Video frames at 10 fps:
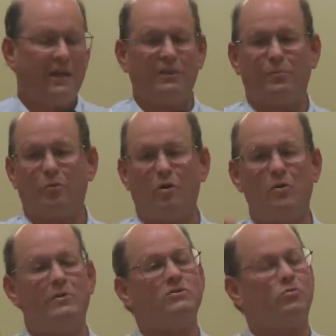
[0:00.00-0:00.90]
The
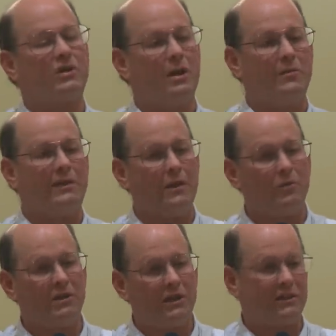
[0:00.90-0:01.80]
Romans would come and they
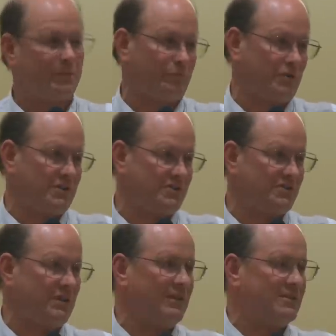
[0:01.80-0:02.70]
would get the
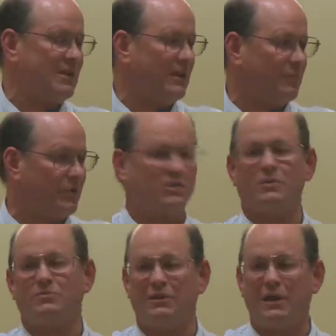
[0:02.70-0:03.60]
priests and the, and the
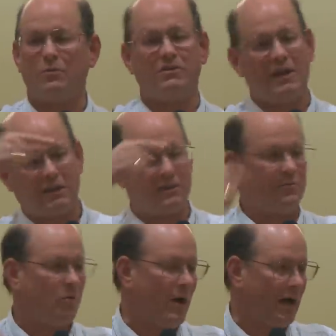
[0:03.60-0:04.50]
bishops, and they would take
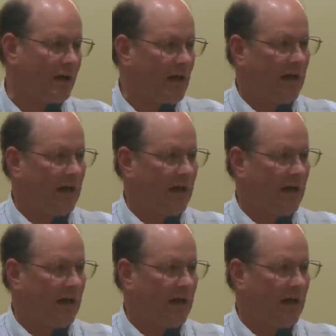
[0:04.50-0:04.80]
them away,